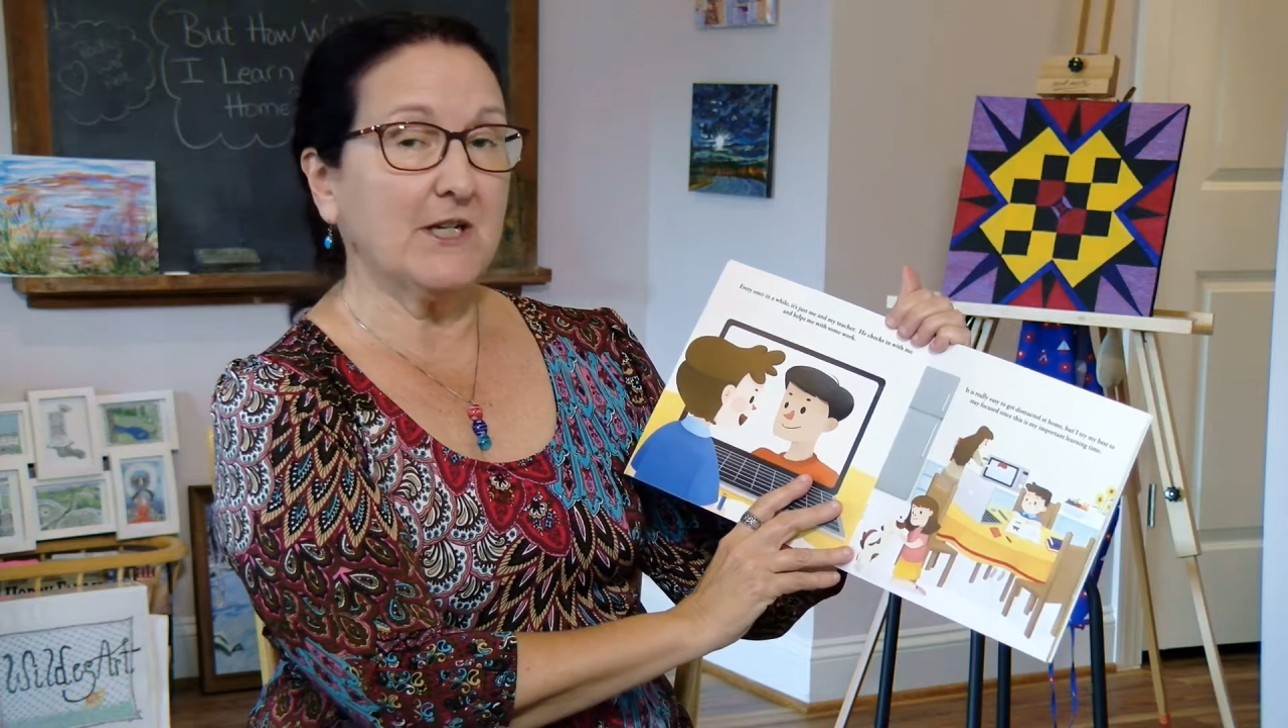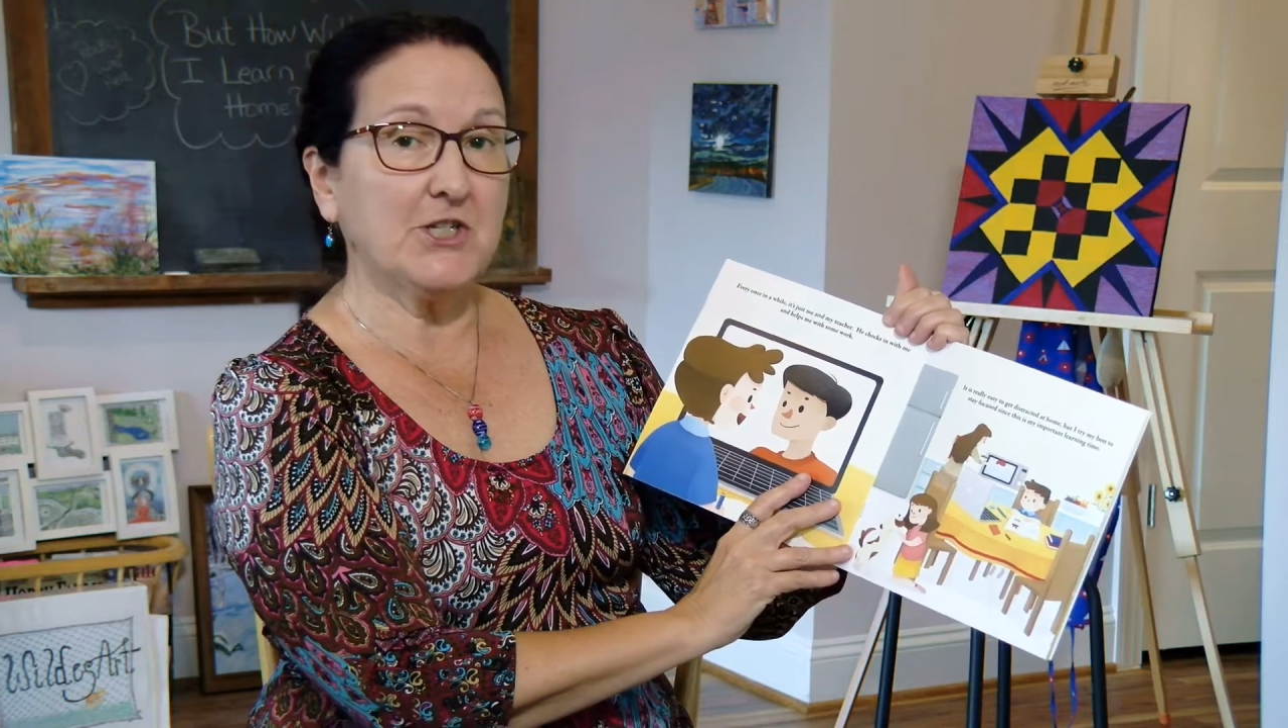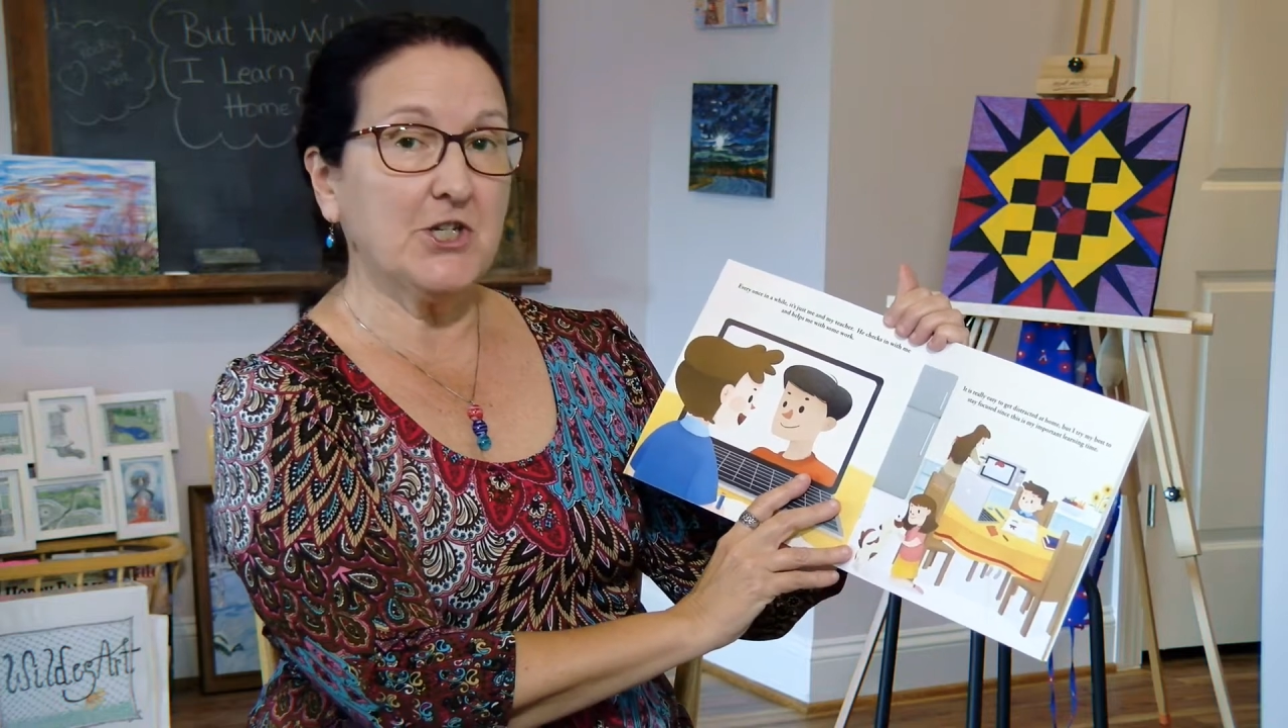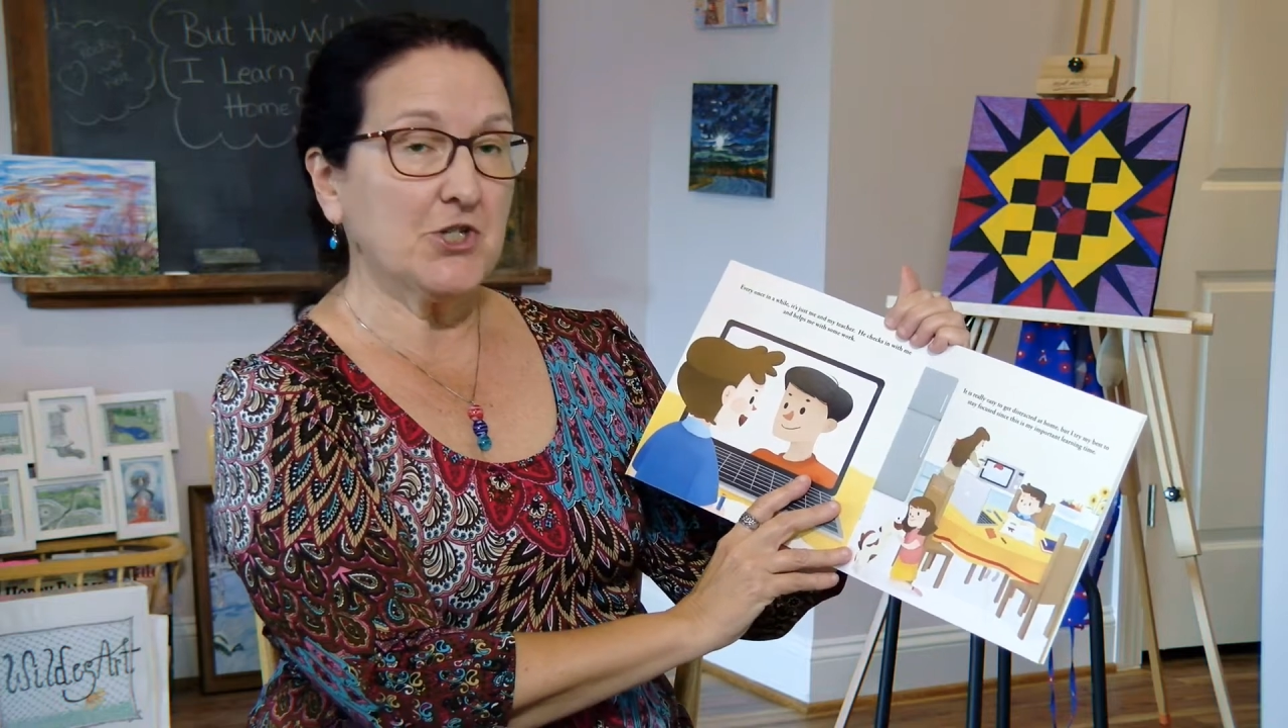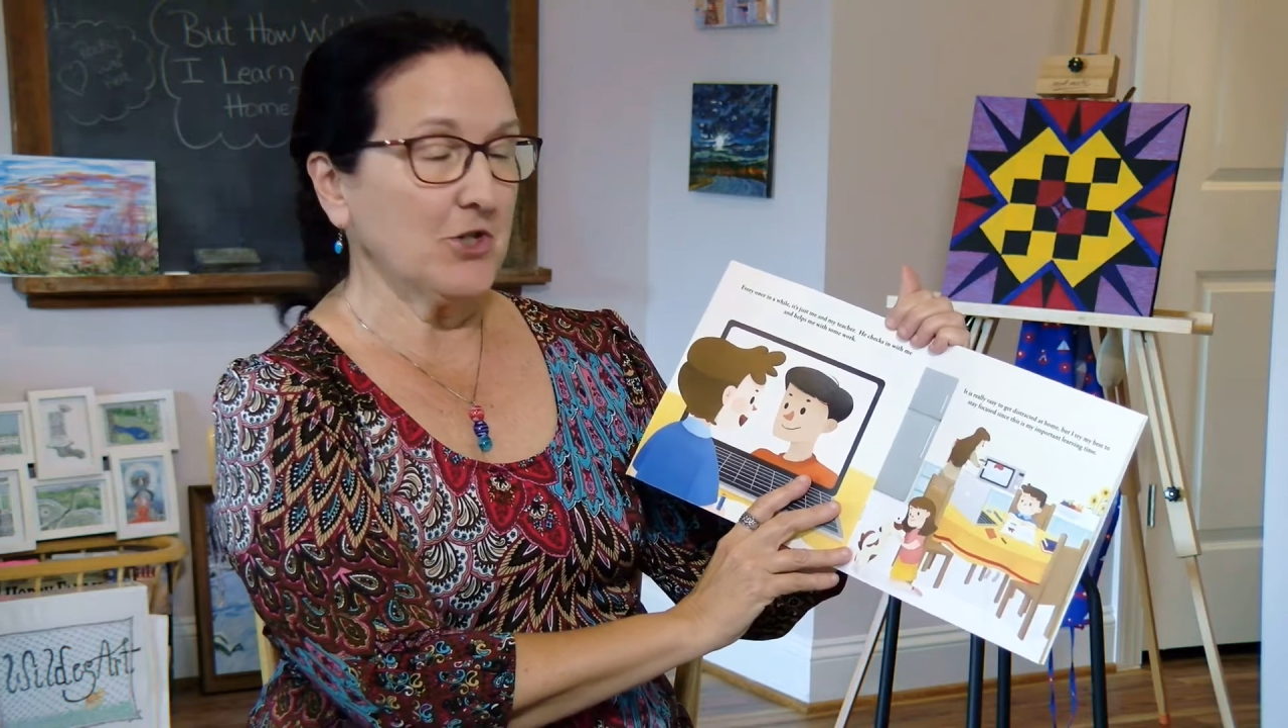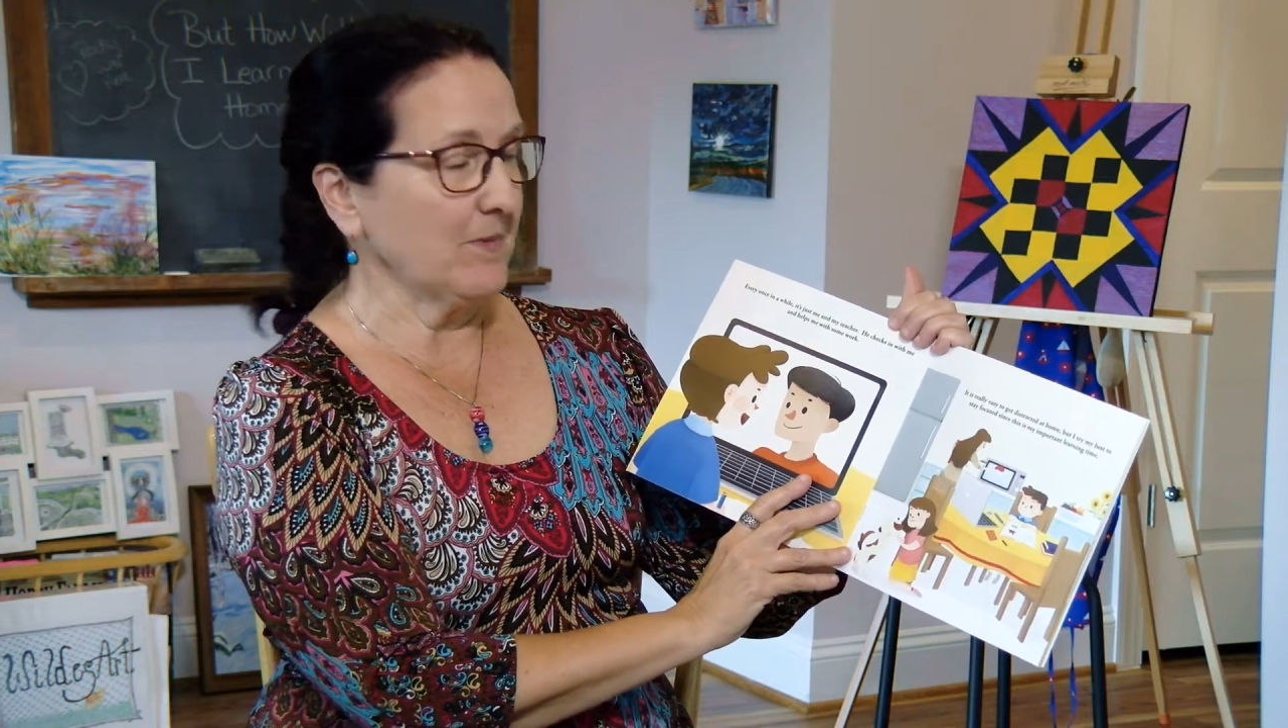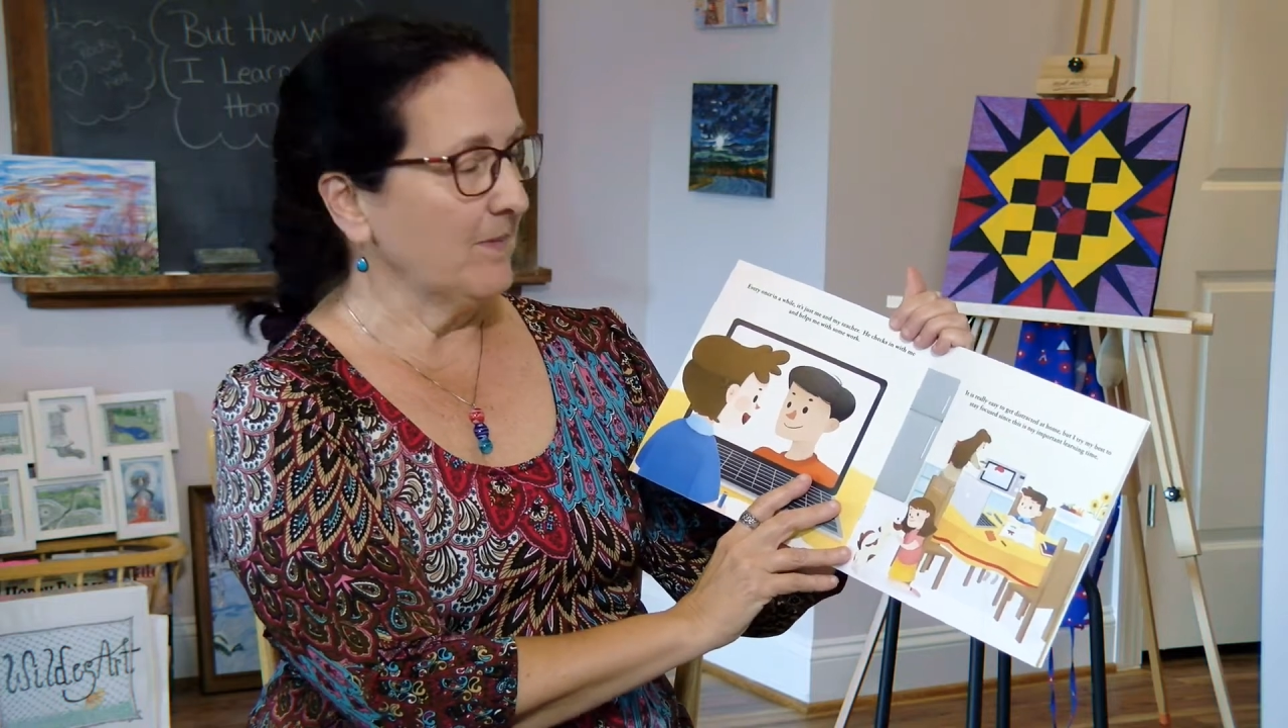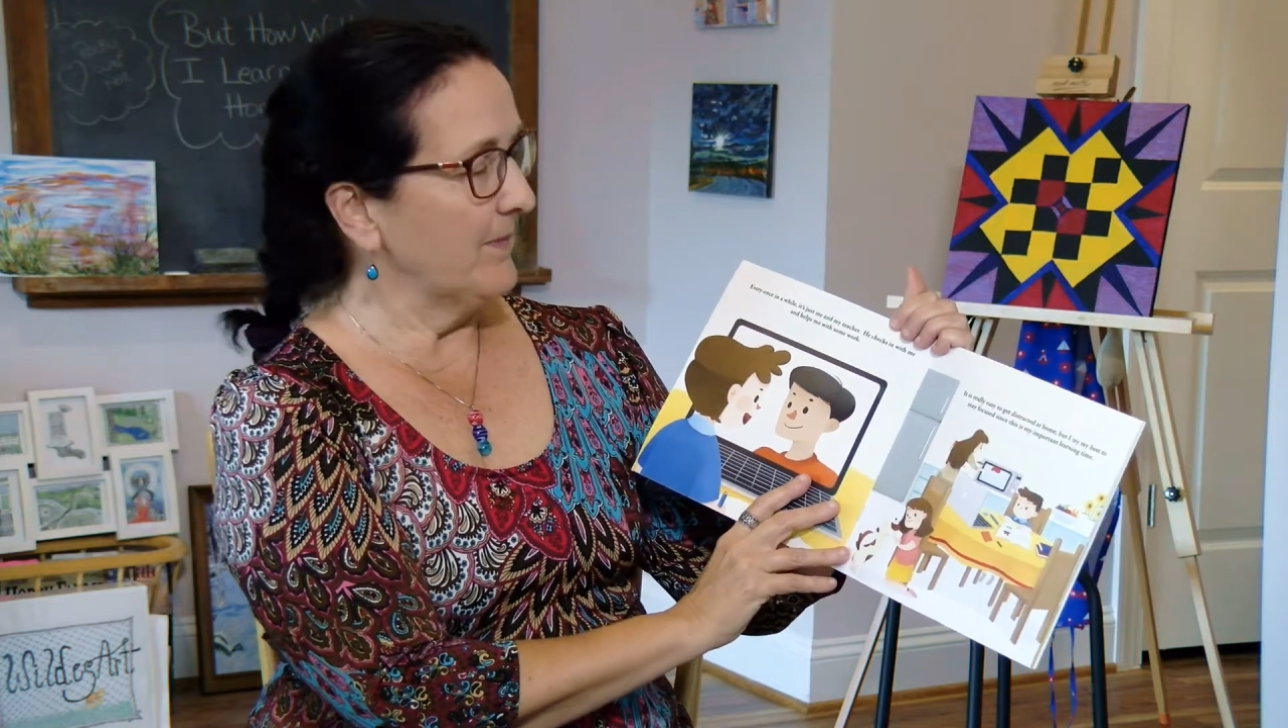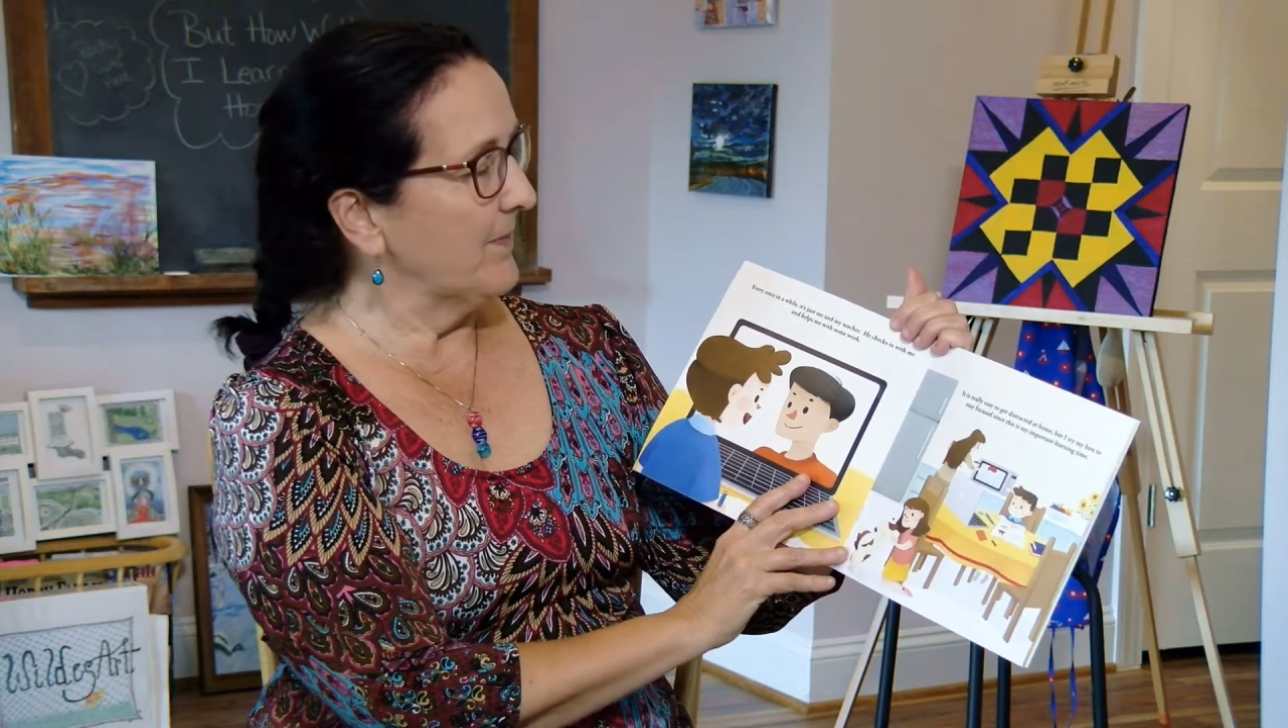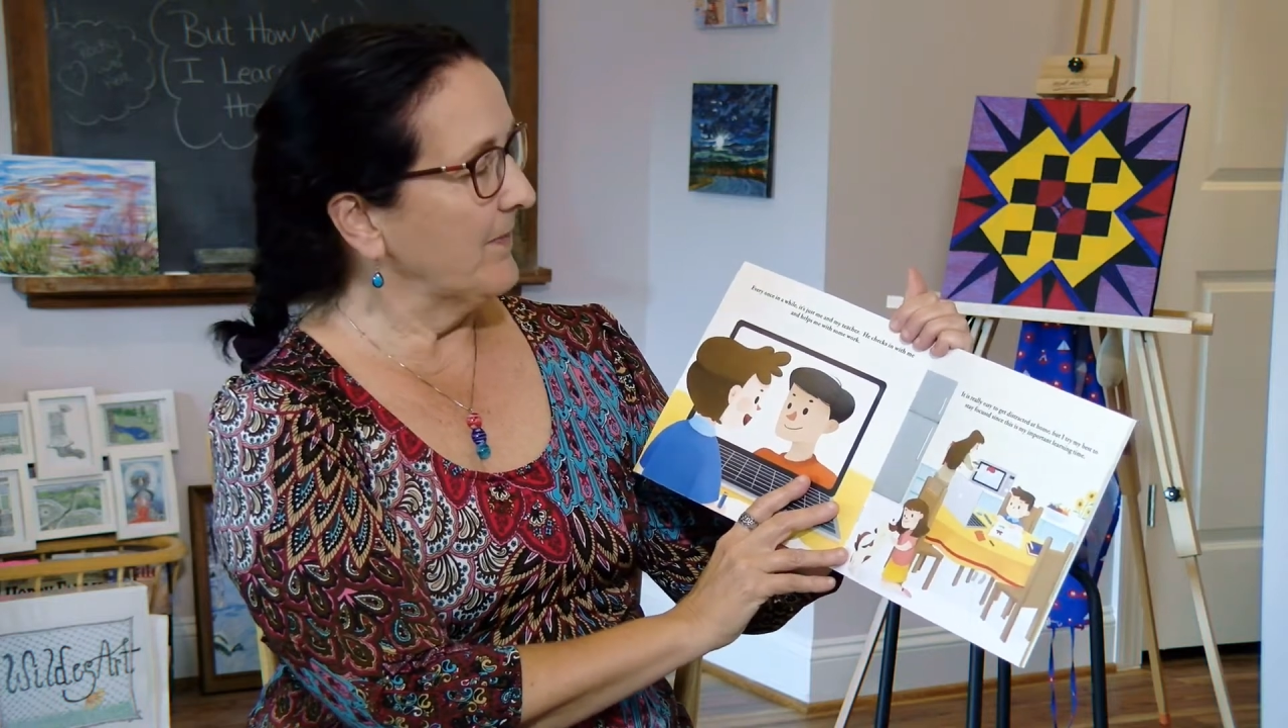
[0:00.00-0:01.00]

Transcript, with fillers: my teacher.